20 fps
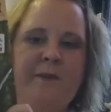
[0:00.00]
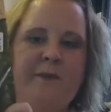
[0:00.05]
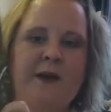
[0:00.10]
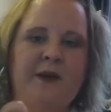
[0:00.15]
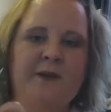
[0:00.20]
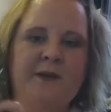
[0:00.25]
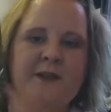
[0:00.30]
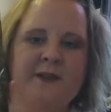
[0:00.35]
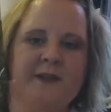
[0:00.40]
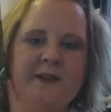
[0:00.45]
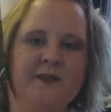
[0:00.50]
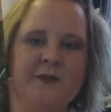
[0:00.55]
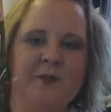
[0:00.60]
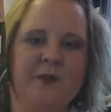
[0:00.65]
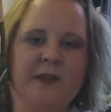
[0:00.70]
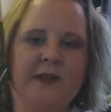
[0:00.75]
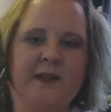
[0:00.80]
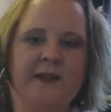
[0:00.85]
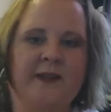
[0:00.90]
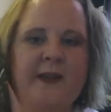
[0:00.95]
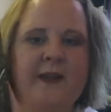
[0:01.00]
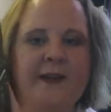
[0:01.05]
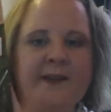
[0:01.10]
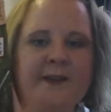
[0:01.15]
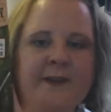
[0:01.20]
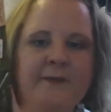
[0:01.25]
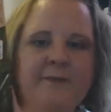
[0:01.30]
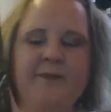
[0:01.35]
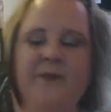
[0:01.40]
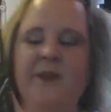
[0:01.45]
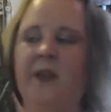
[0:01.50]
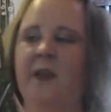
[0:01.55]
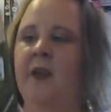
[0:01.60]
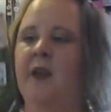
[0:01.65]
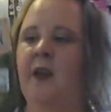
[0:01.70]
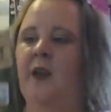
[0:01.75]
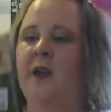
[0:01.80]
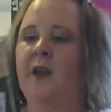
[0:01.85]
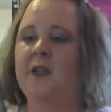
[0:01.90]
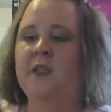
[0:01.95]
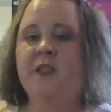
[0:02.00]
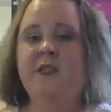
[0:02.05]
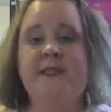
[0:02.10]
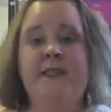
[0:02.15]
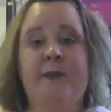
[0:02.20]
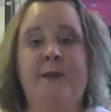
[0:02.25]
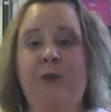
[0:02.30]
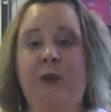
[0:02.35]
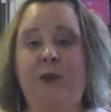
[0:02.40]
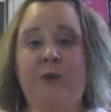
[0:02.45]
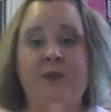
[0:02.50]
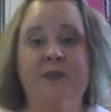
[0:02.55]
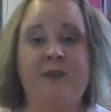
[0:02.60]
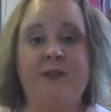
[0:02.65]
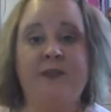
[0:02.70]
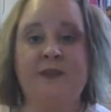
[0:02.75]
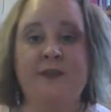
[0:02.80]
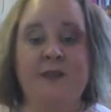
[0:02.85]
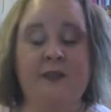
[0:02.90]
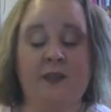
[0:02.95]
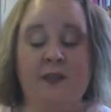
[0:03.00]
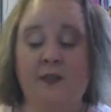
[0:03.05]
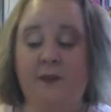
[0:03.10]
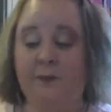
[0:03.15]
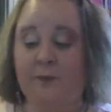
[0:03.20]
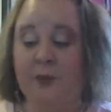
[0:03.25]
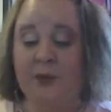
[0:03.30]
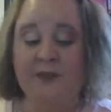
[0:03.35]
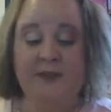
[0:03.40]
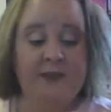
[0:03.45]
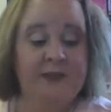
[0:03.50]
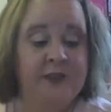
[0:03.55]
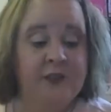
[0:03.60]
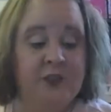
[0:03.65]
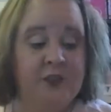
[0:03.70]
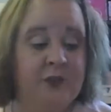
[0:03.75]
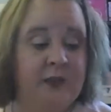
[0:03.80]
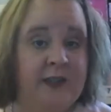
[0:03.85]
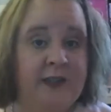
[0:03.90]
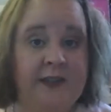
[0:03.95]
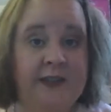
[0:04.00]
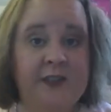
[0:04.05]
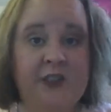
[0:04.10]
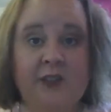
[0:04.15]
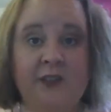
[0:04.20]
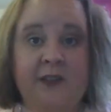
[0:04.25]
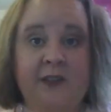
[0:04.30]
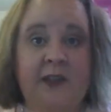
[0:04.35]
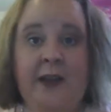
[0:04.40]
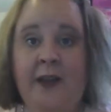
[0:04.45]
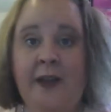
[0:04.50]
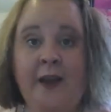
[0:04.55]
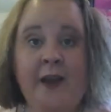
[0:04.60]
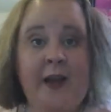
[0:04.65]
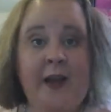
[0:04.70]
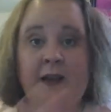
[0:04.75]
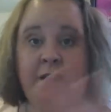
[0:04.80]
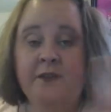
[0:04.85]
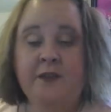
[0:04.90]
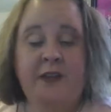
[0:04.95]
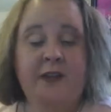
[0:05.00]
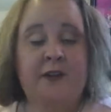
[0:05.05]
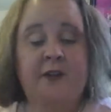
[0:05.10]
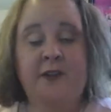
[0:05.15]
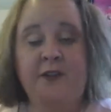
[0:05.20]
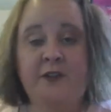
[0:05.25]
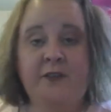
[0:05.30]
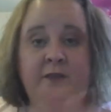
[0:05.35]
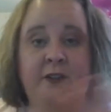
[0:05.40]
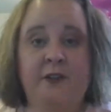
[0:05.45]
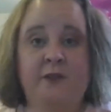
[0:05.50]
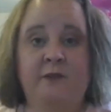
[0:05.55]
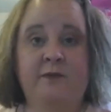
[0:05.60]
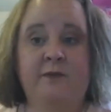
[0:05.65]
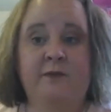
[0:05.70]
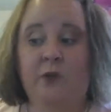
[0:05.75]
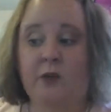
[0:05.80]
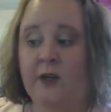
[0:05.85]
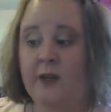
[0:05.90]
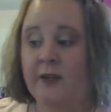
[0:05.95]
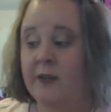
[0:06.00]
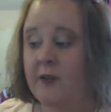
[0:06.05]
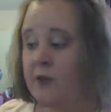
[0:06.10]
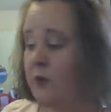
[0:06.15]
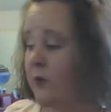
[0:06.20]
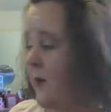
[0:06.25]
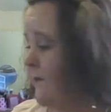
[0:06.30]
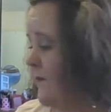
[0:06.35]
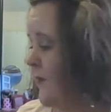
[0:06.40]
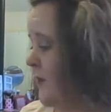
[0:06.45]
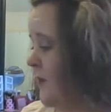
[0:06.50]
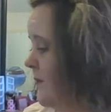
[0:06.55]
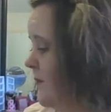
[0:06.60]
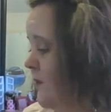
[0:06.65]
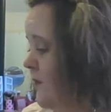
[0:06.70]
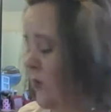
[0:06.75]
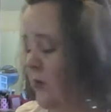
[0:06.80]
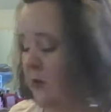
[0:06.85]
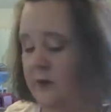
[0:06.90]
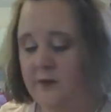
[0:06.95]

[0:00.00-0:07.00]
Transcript: I bought it. That's what I like. Same way with this uh, presidential election. I don't care who you're voting for. I know who I'm voting for.